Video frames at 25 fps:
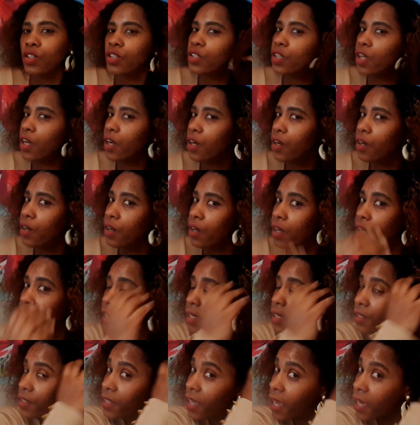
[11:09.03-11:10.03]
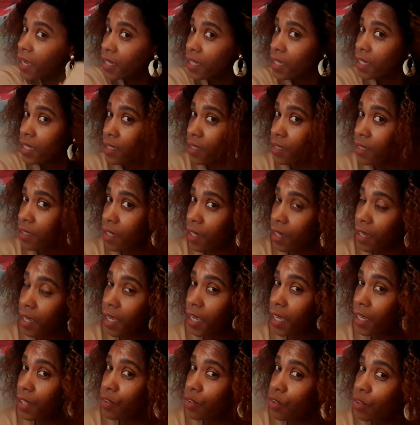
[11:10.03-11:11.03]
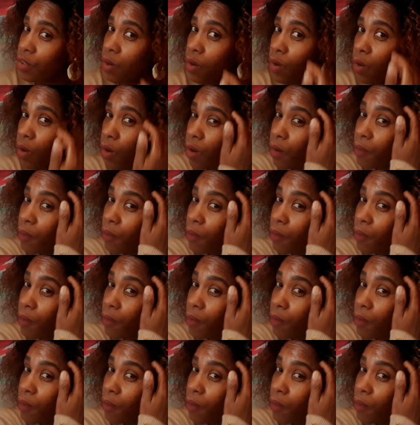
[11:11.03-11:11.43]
So that is the end